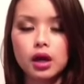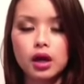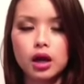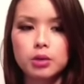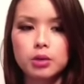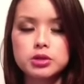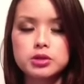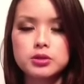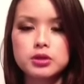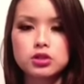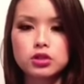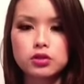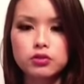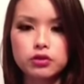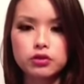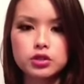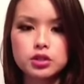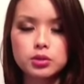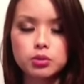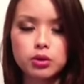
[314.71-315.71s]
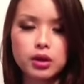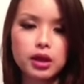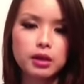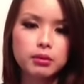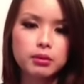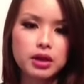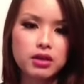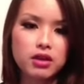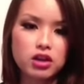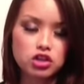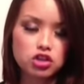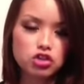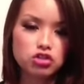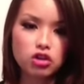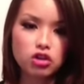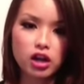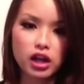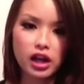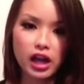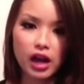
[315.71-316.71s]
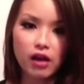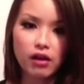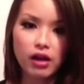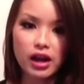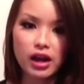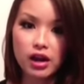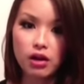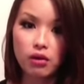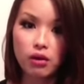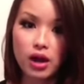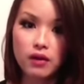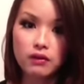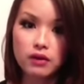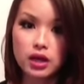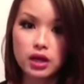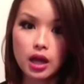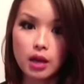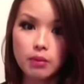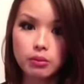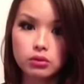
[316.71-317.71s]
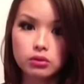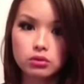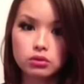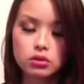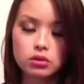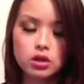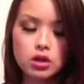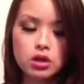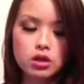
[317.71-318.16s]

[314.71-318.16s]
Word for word: um, especially for someone like me that's just starting out and I don't have any capital.